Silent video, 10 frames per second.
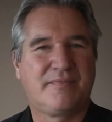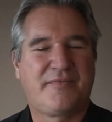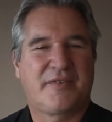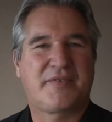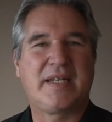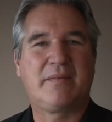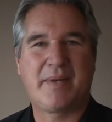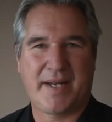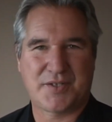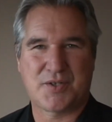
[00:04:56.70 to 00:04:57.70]
15
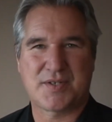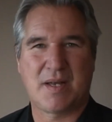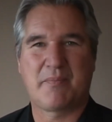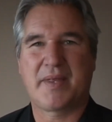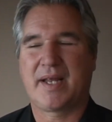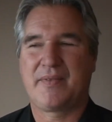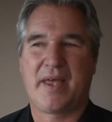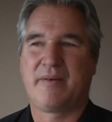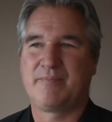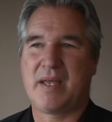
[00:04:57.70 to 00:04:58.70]
minutes or something, and
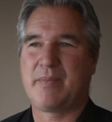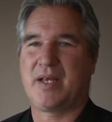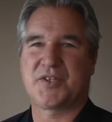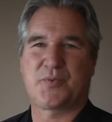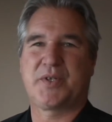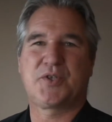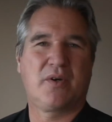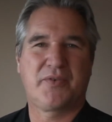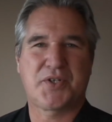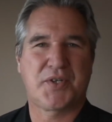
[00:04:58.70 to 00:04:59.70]
then maybe I'll switch
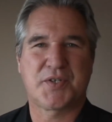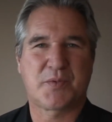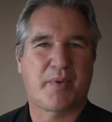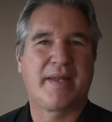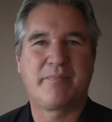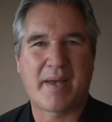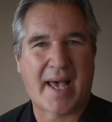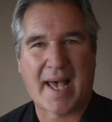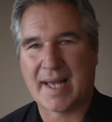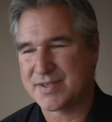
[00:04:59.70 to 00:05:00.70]
over to the spread
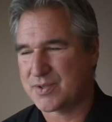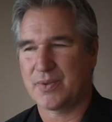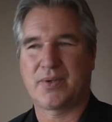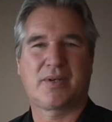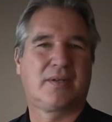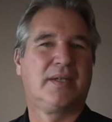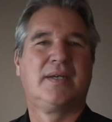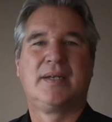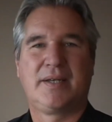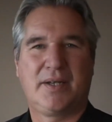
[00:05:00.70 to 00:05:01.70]
pass, or
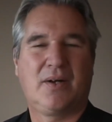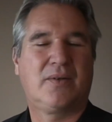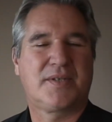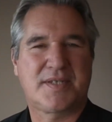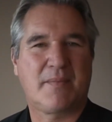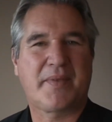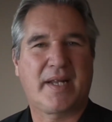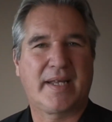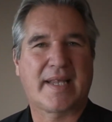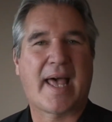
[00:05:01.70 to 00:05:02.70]
something
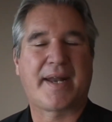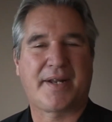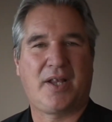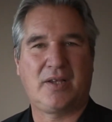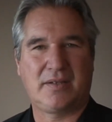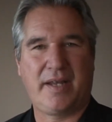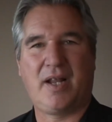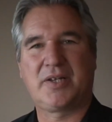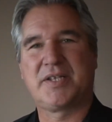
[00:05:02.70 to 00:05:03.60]
like that, and I'll